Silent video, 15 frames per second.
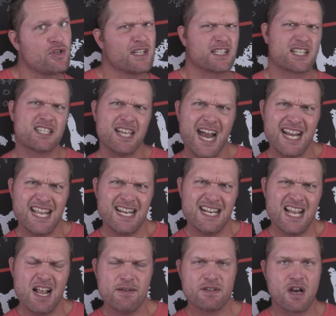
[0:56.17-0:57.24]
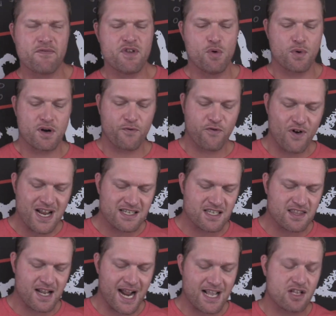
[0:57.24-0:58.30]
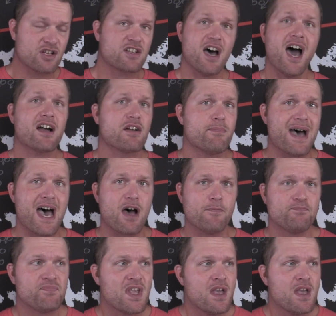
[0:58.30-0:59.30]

exciting names, however you want to phrase it, that I could talk about